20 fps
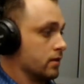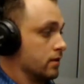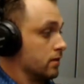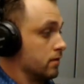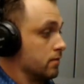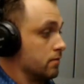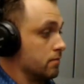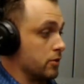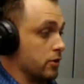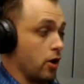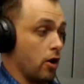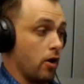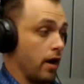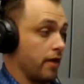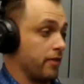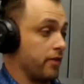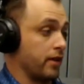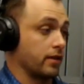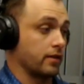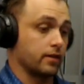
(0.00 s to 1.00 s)
No, I
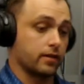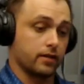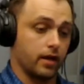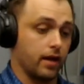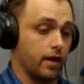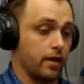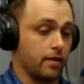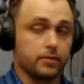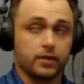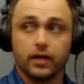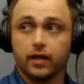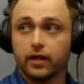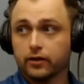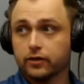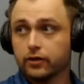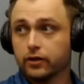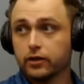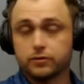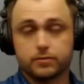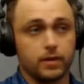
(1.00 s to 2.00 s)

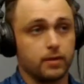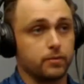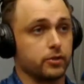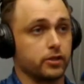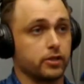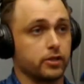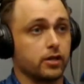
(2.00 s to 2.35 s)
encourage people to go